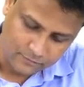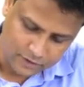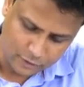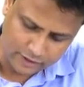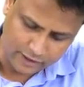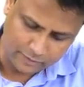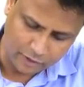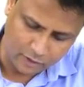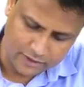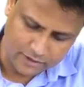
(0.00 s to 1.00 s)
So in the
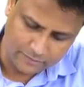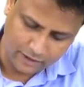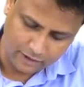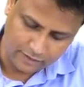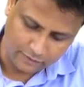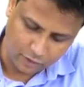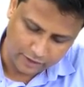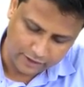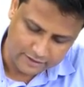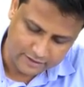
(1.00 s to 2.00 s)
embryology part we have
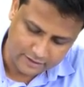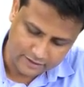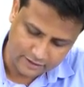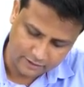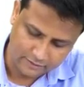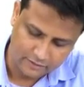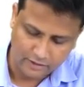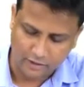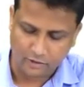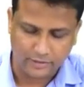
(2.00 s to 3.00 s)
already discussed there.
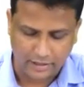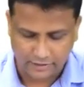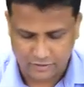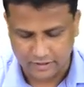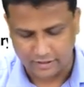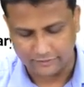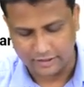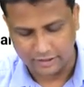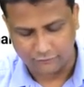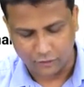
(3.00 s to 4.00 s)
Okay, you will be actually having
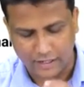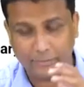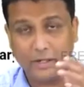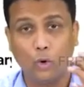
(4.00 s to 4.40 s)
like foramen